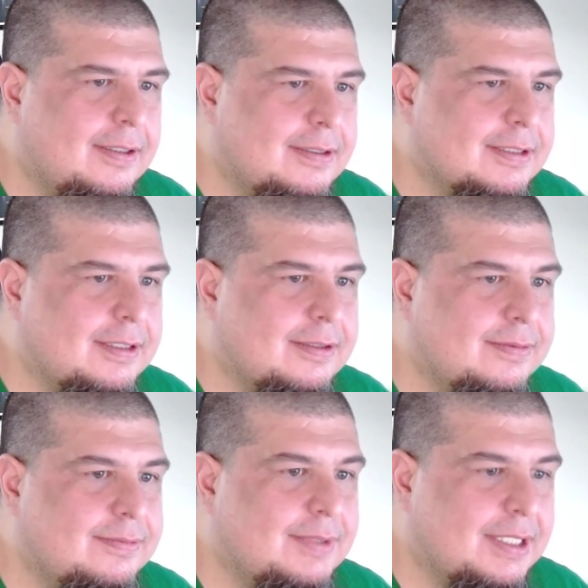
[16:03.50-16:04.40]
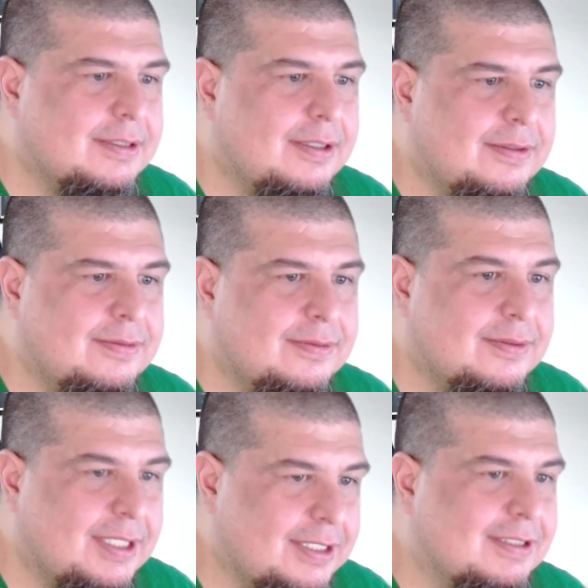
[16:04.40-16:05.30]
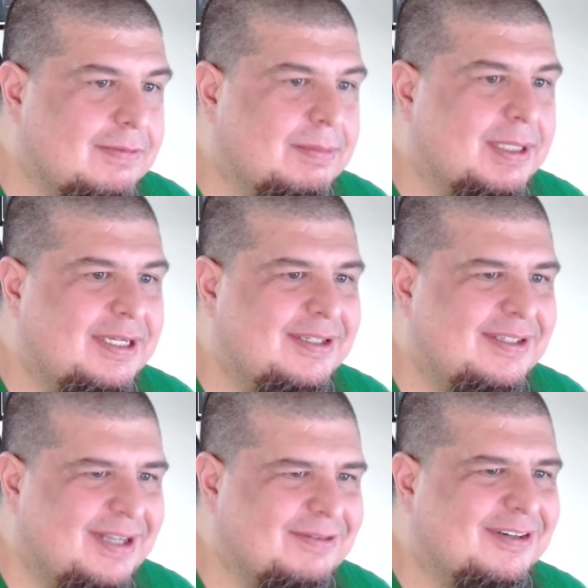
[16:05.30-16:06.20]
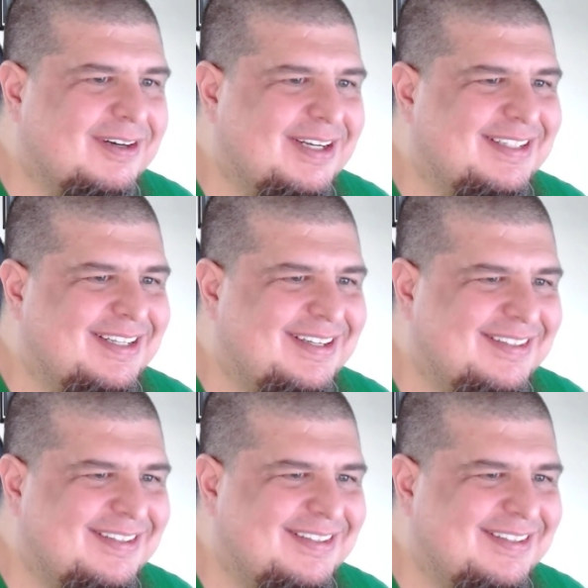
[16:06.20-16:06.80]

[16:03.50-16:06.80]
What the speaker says: So that's all. Thanks, everybody. Have a great day.